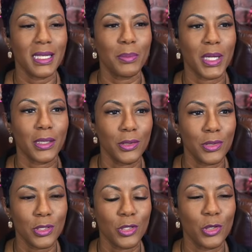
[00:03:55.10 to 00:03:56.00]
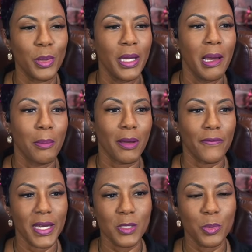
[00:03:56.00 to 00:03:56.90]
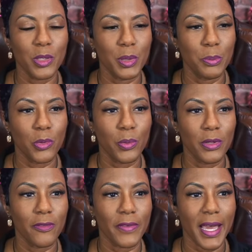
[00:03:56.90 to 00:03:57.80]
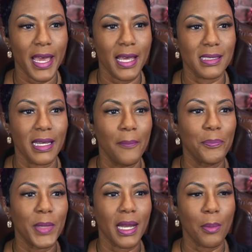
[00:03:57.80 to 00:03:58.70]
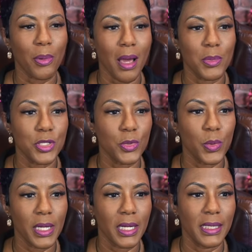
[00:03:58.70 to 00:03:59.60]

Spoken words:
my YouTube, my Facebook people real fast. And I promise you we're going to get